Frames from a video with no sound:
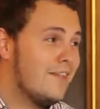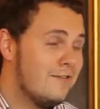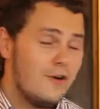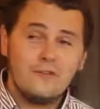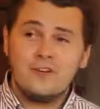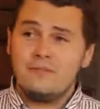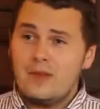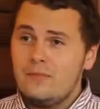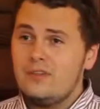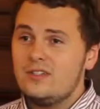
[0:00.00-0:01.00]
the involvement of
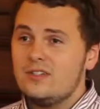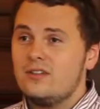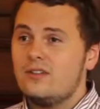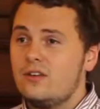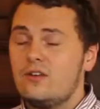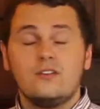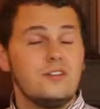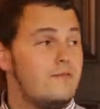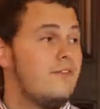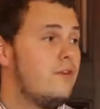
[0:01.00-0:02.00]
members, the
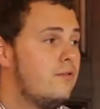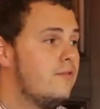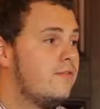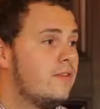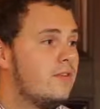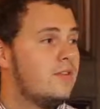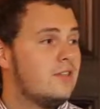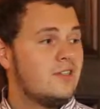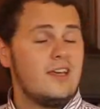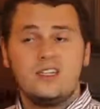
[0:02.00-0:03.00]
costs involved,
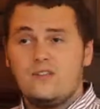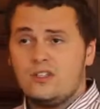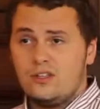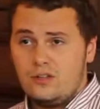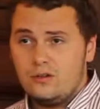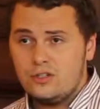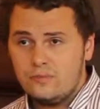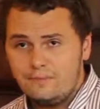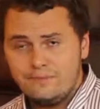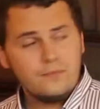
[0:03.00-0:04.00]
stays of
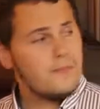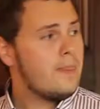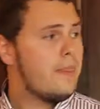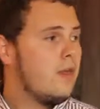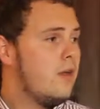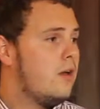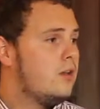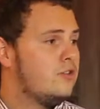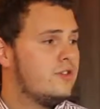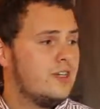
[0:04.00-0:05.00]
execution,
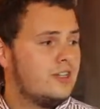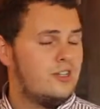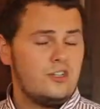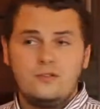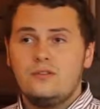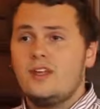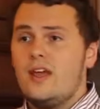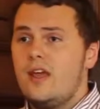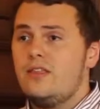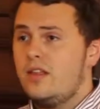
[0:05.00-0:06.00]
jurisdiction
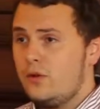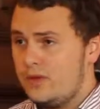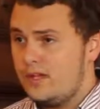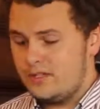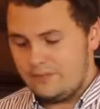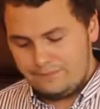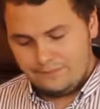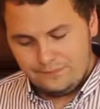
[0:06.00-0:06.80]
issues, and the liquidator.